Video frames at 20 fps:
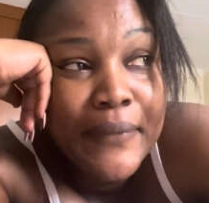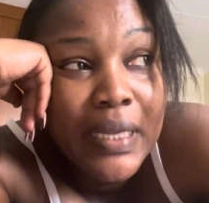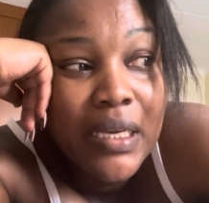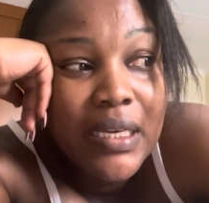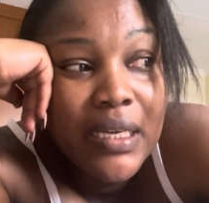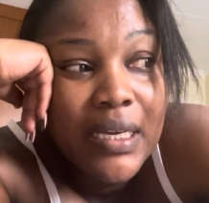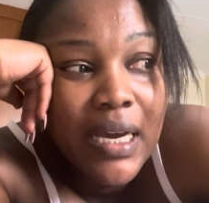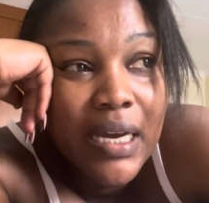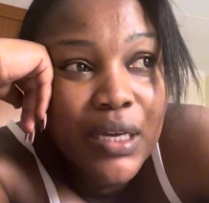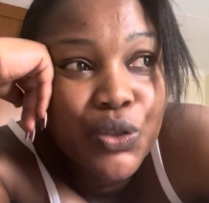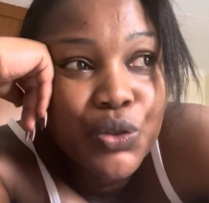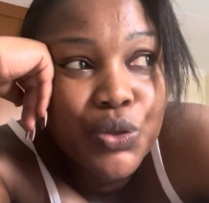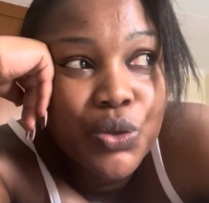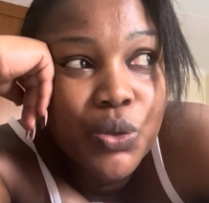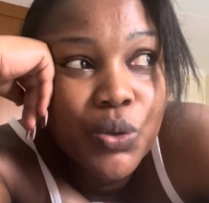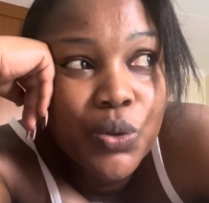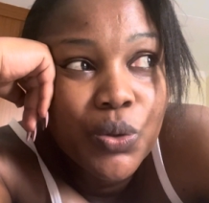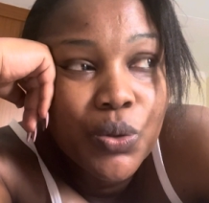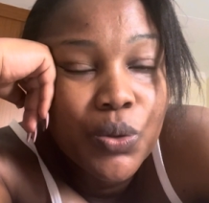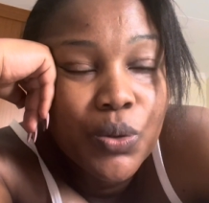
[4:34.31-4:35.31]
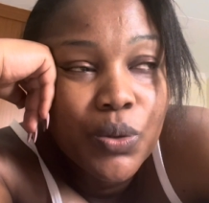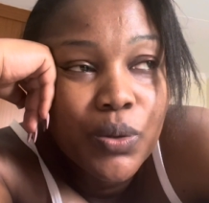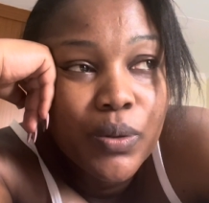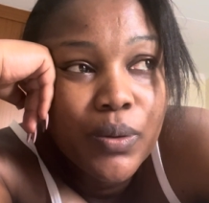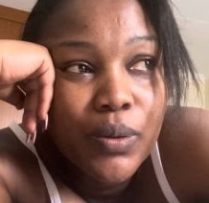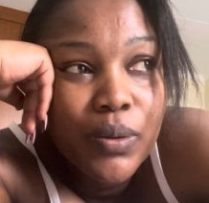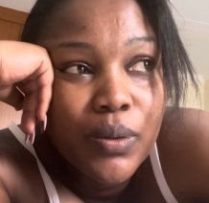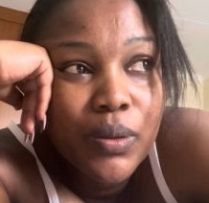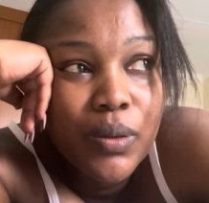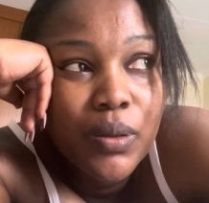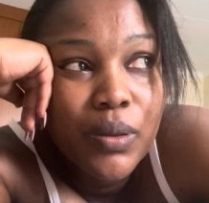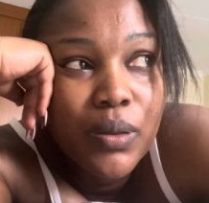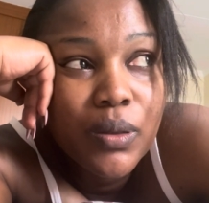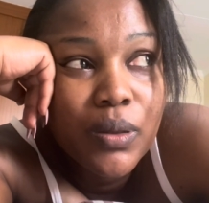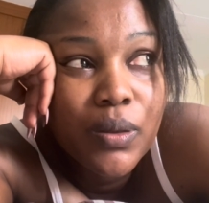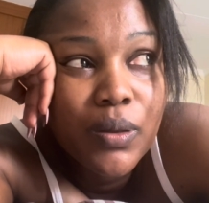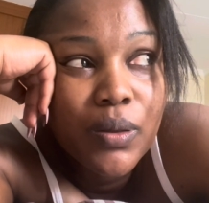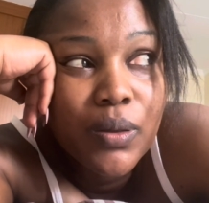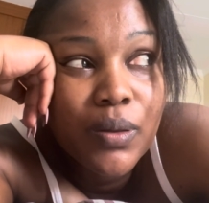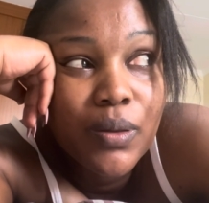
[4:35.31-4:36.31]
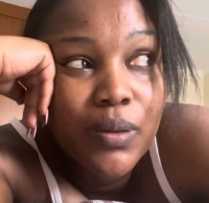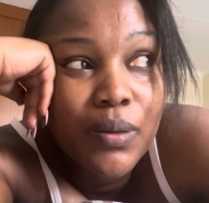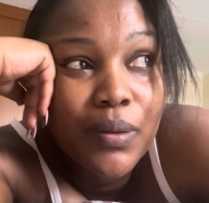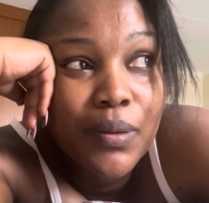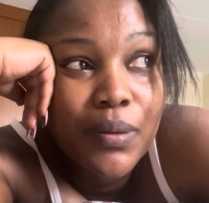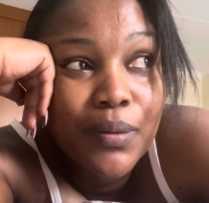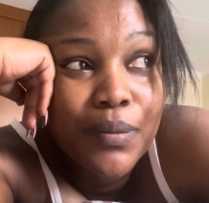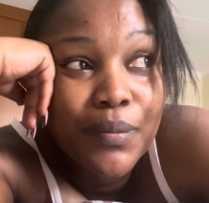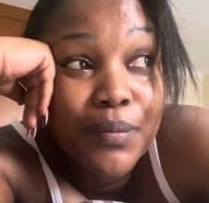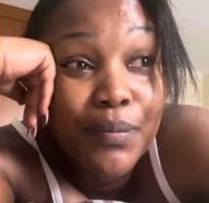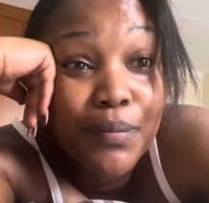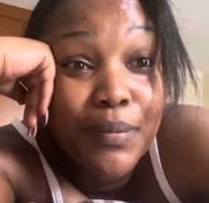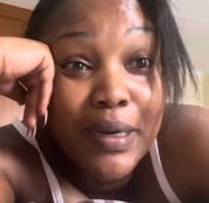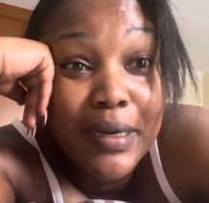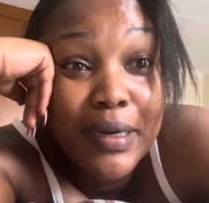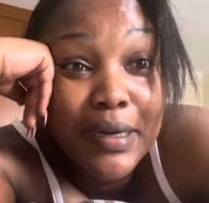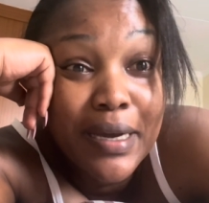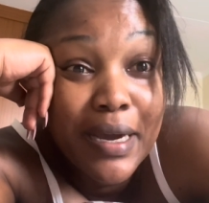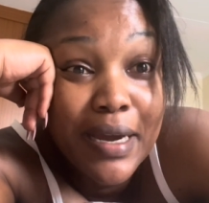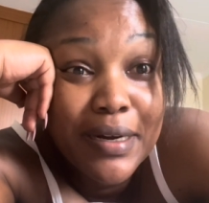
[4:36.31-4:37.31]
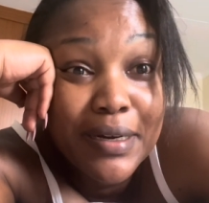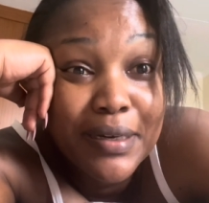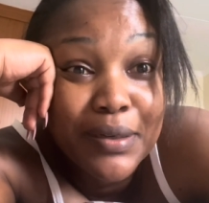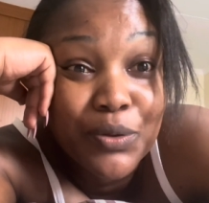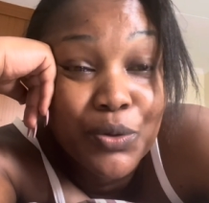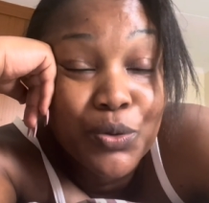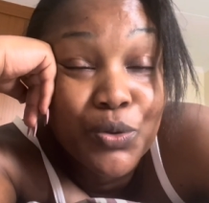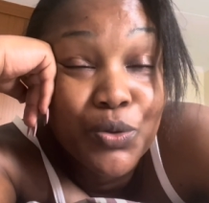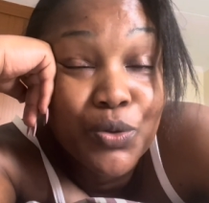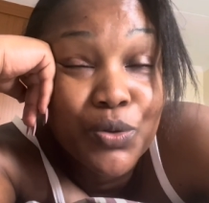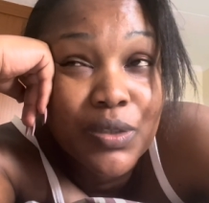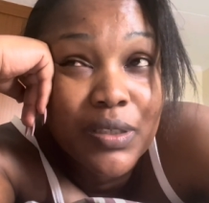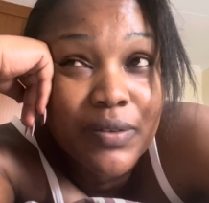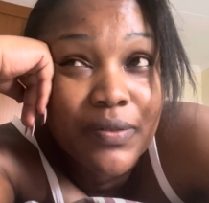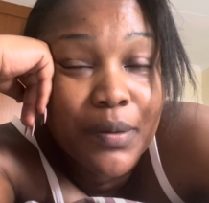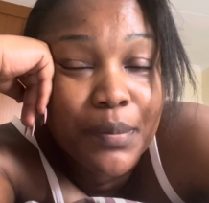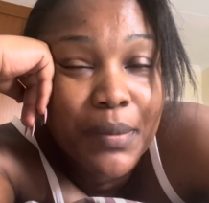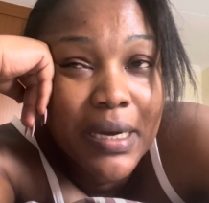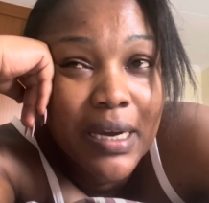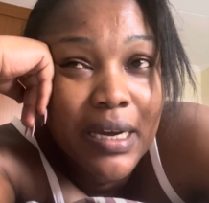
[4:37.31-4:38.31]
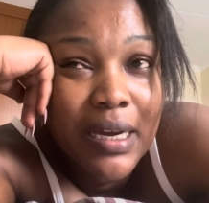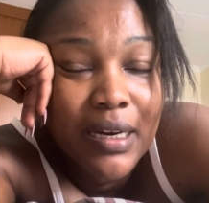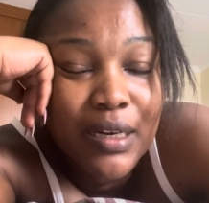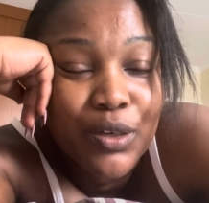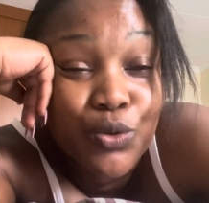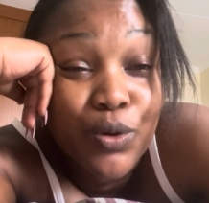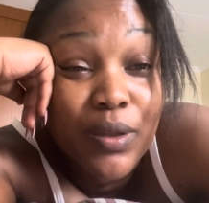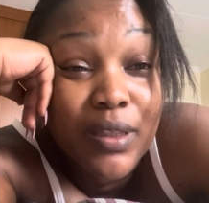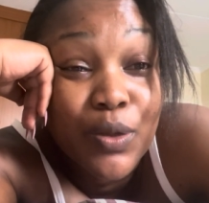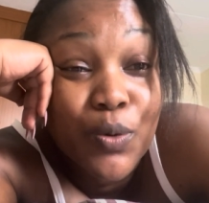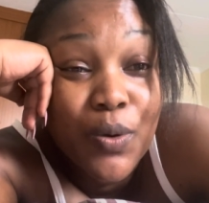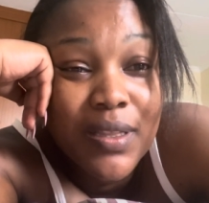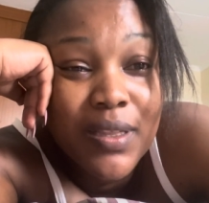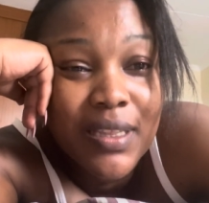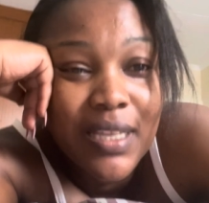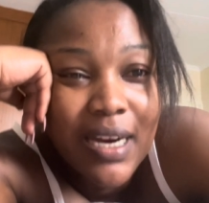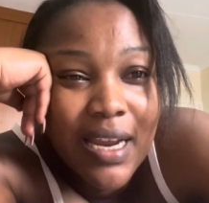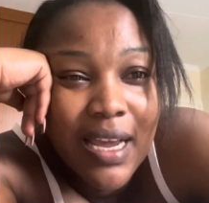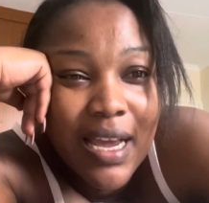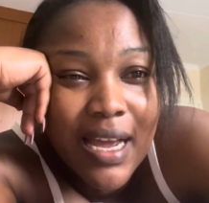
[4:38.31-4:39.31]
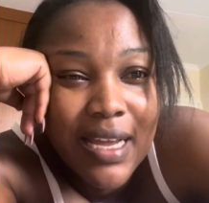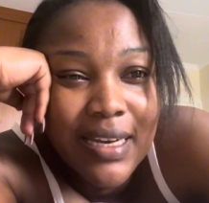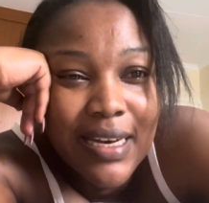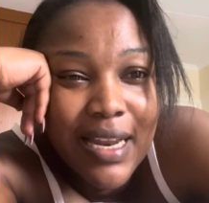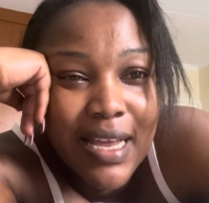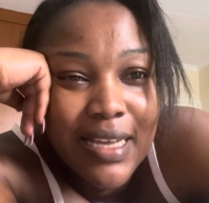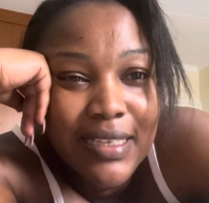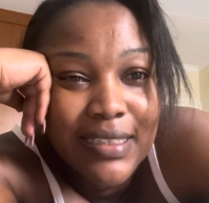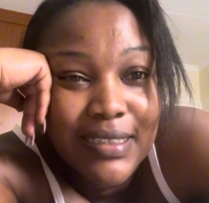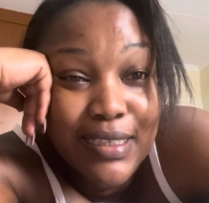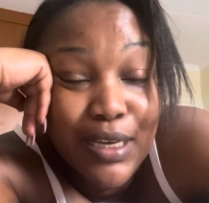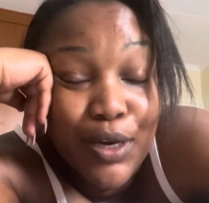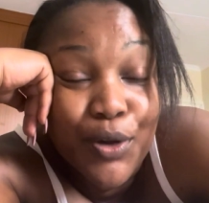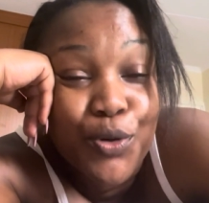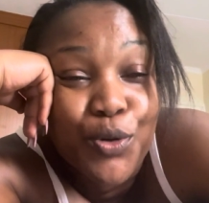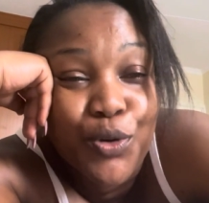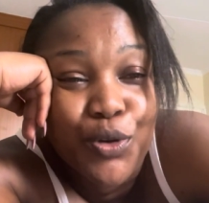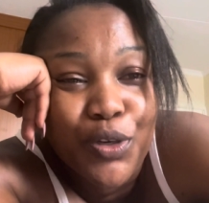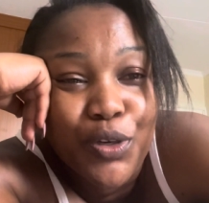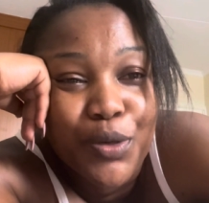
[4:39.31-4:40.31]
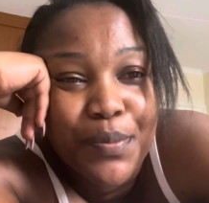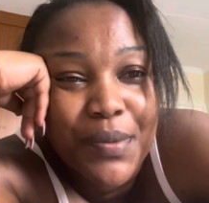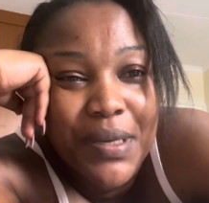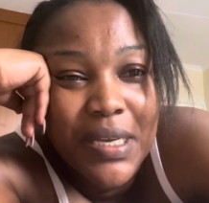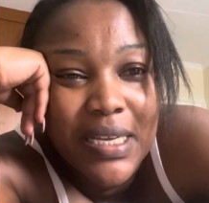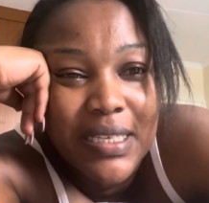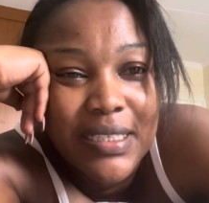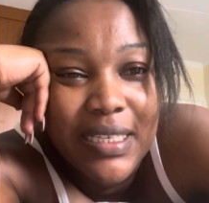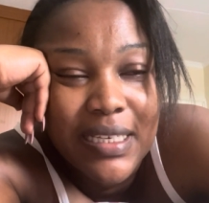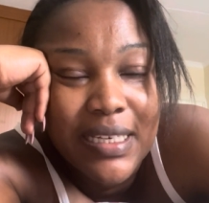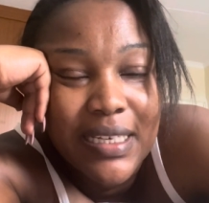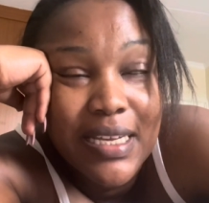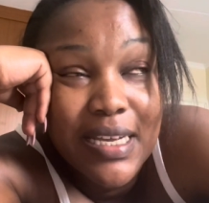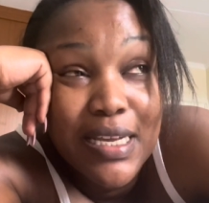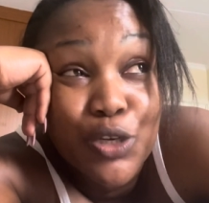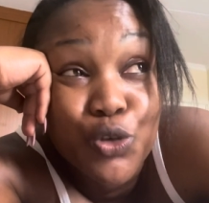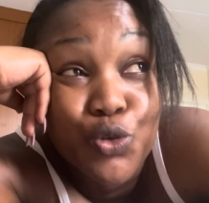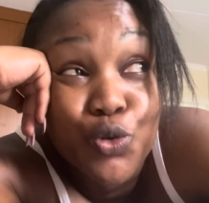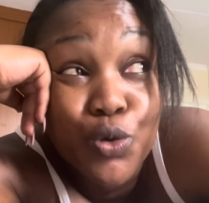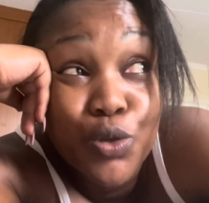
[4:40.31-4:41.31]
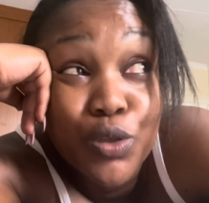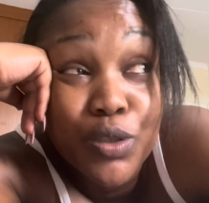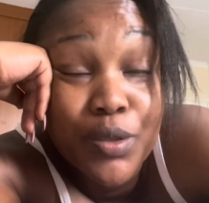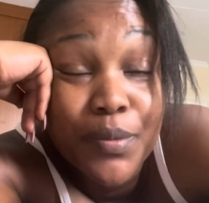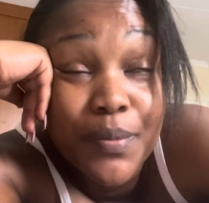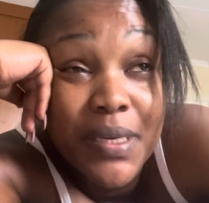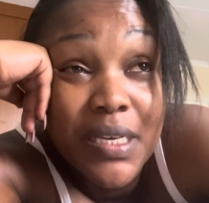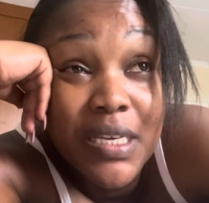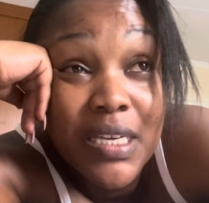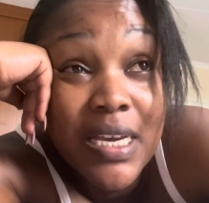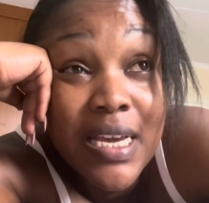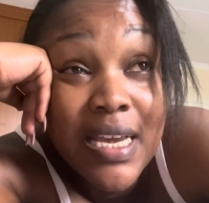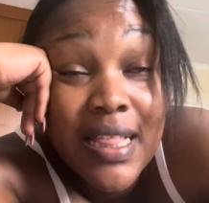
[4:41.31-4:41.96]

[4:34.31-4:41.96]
Yeah, so my current not even my current one the one that i had last year called me yesterday and told me